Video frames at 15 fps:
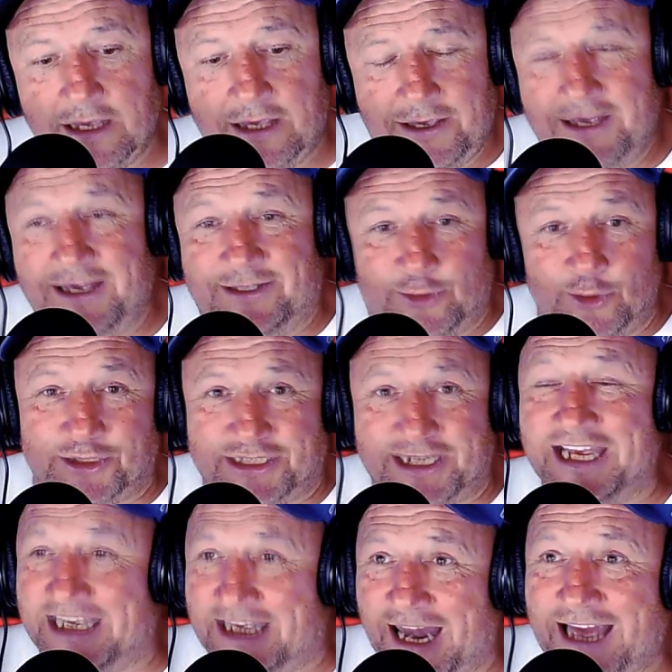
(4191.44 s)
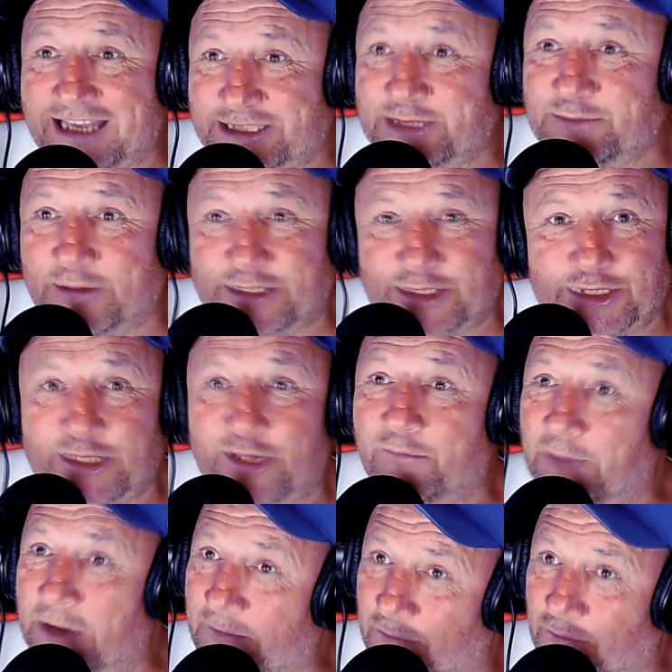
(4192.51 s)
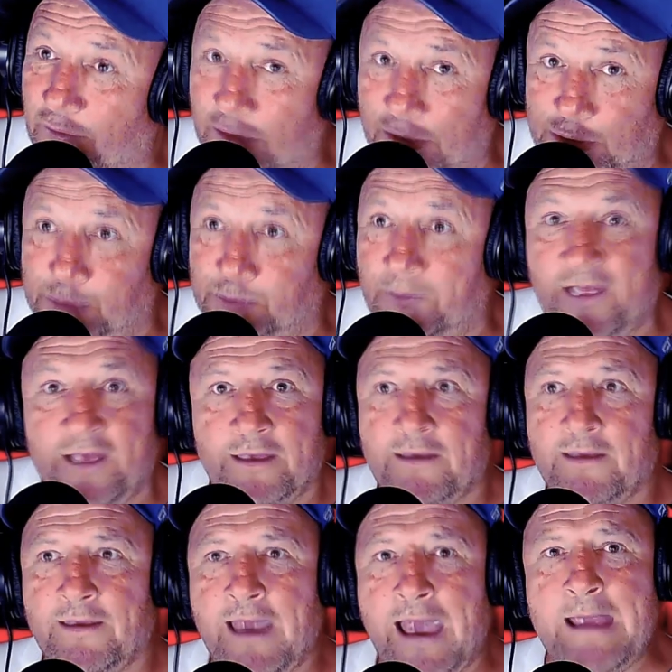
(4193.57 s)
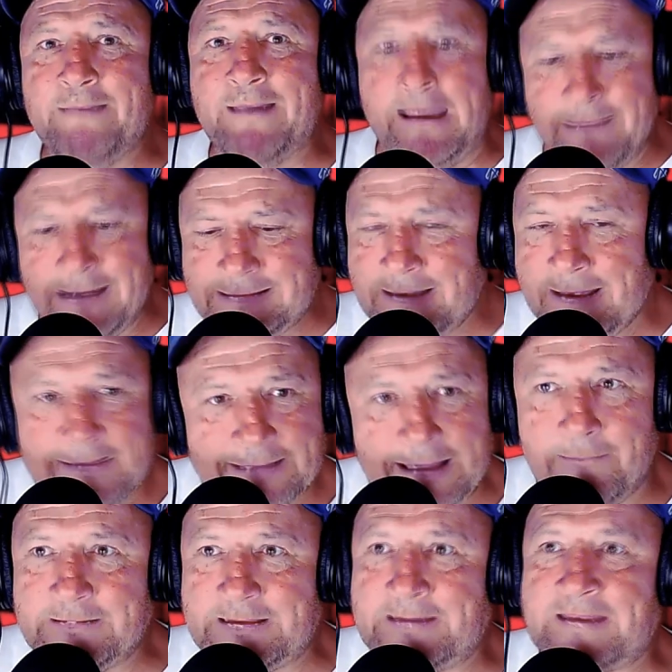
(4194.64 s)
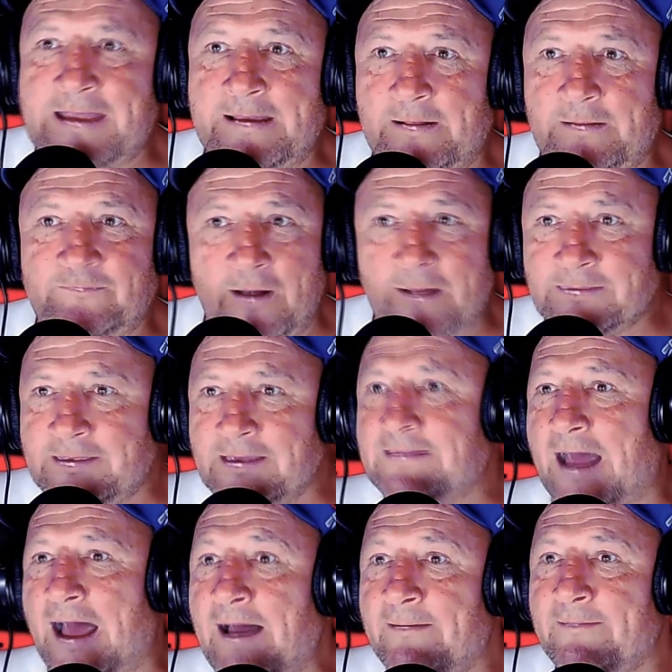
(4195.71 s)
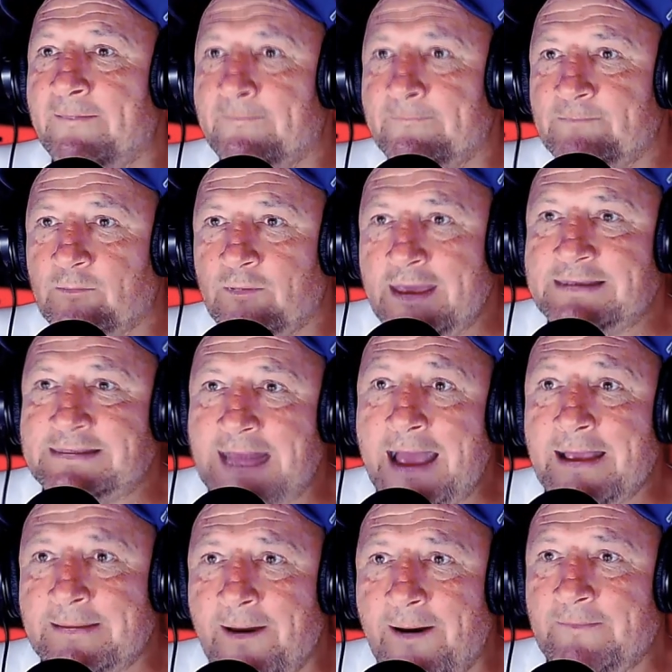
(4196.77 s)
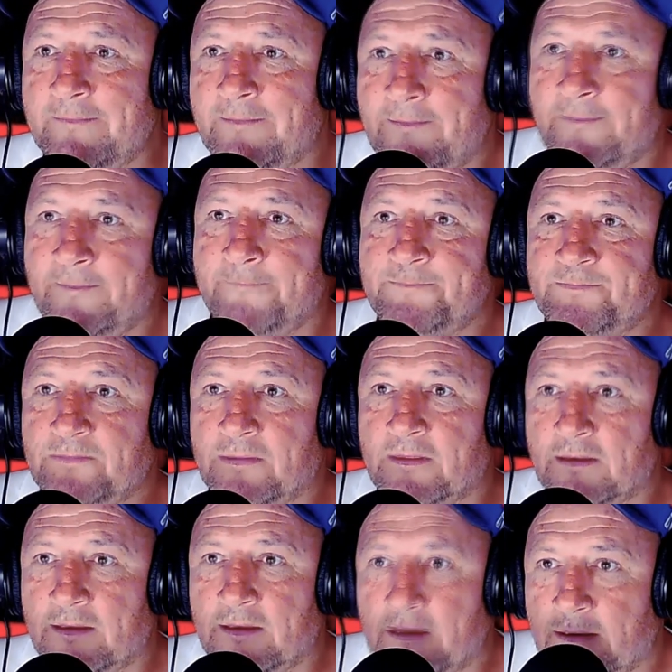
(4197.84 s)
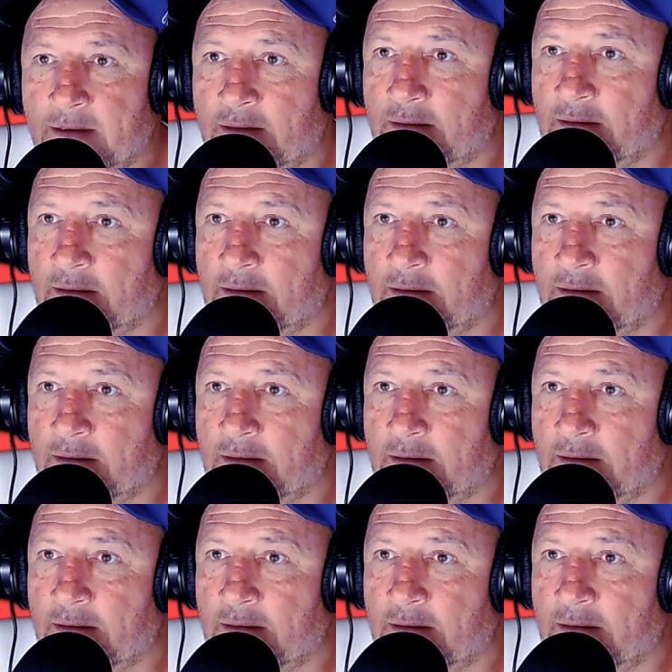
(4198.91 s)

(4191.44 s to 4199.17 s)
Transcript: he, just does say glasses, but you still better like, hey mate, that was a single vodka. That where's that gone? All oh, right, okay,